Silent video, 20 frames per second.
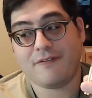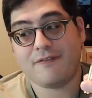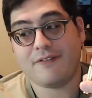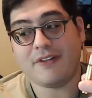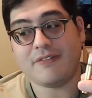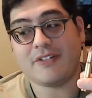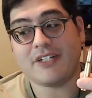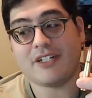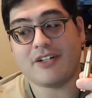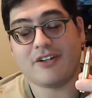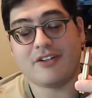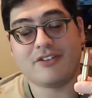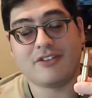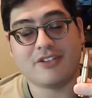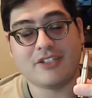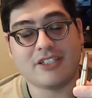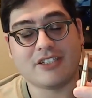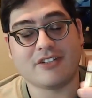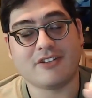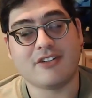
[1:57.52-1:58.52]
50
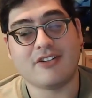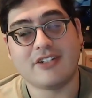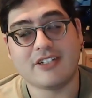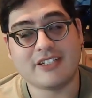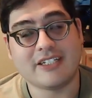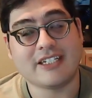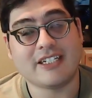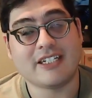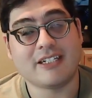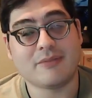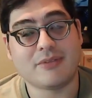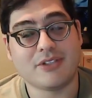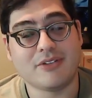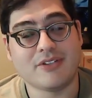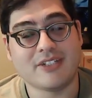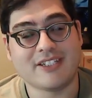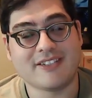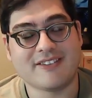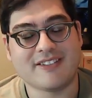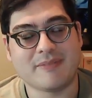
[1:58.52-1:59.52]
cartridges, although I ended up
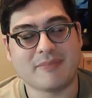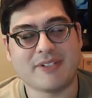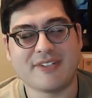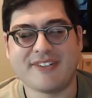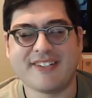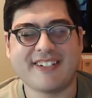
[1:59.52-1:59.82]
shooting something